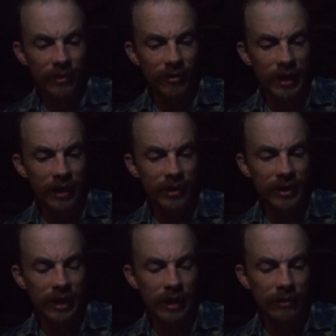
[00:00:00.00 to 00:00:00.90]
the United
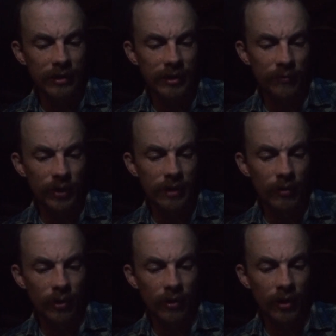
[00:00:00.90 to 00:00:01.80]
States Supreme
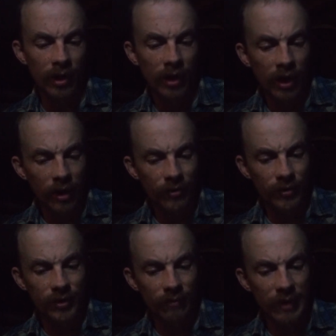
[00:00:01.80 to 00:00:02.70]
Court,
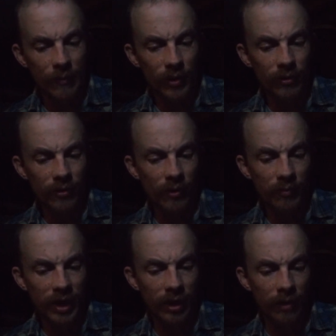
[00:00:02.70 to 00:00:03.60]
just remember who you'll
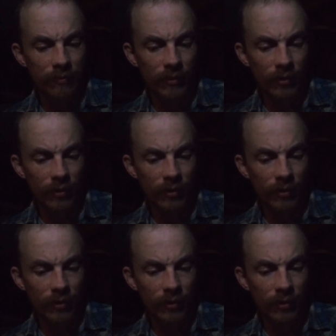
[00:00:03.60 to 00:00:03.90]
be up